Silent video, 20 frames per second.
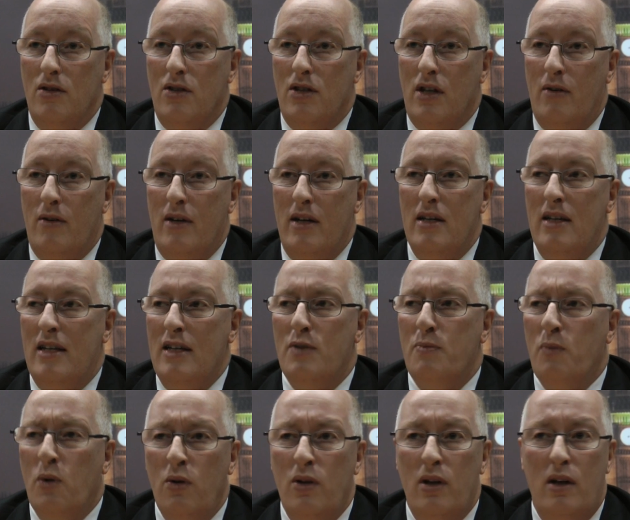So there's
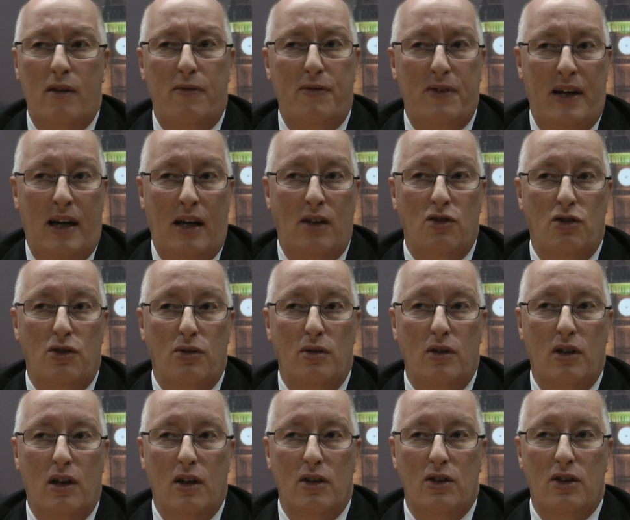more than a financial
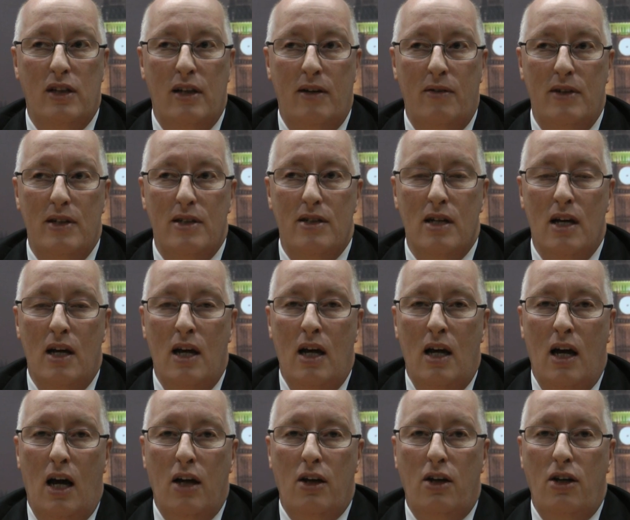cost. There is
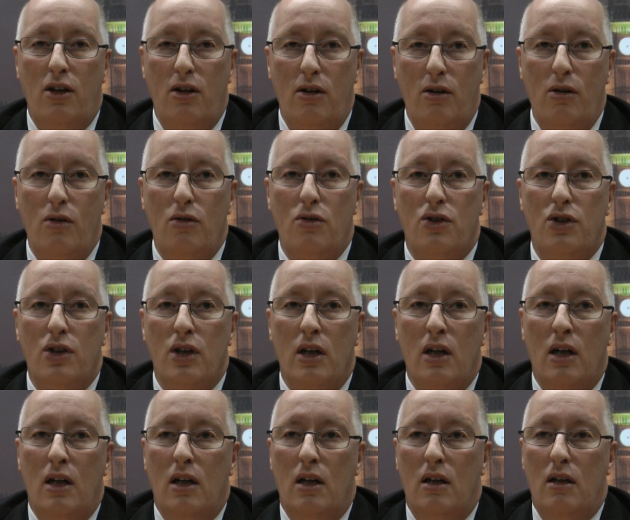a huge
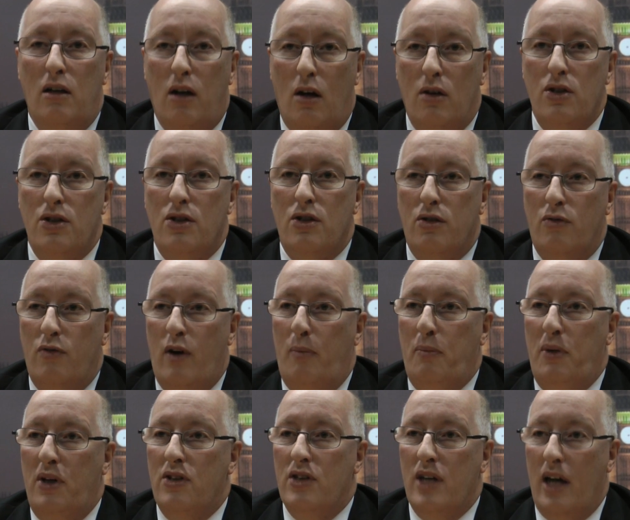loss to
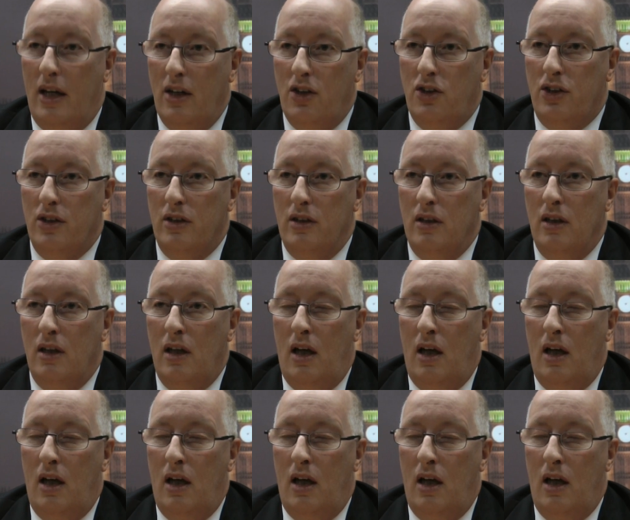reputation.